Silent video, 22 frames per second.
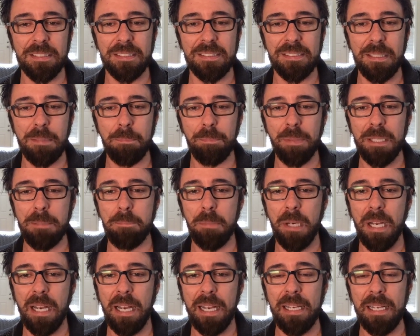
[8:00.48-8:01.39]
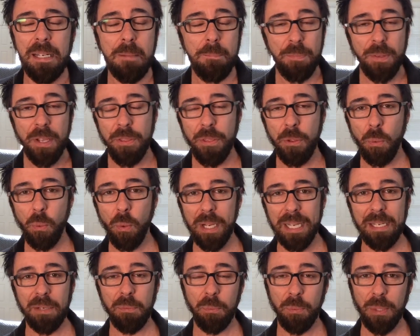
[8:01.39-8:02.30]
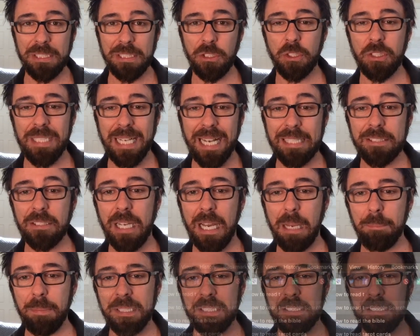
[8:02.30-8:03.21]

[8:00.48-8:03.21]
simply by the way when you start typing